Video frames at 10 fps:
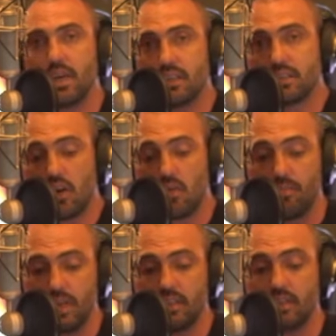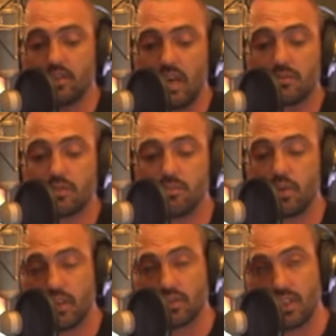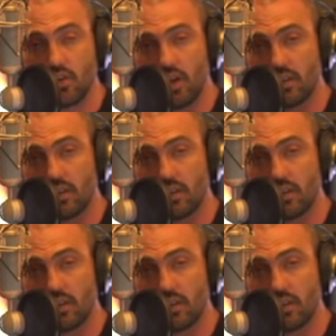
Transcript: That's how there's option players that know how